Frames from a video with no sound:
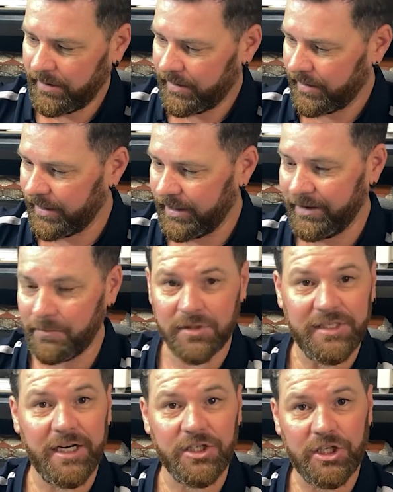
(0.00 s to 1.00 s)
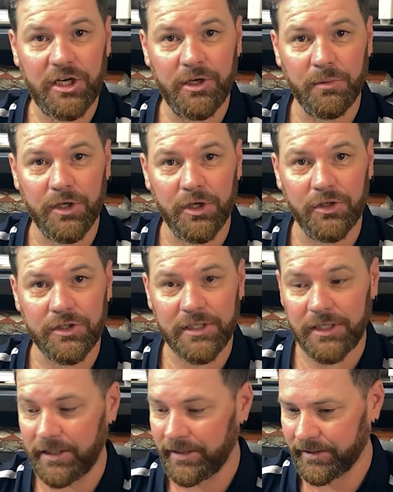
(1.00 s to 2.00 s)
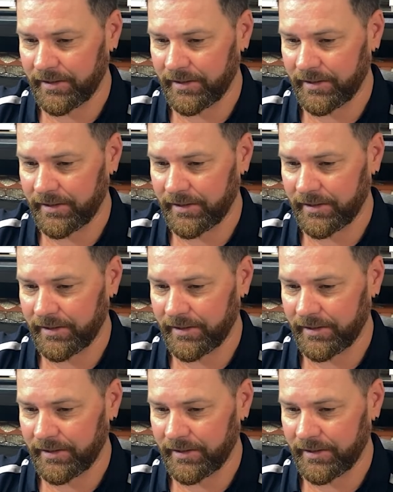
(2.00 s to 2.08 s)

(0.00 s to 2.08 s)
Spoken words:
and we'll start showing you what it looks like.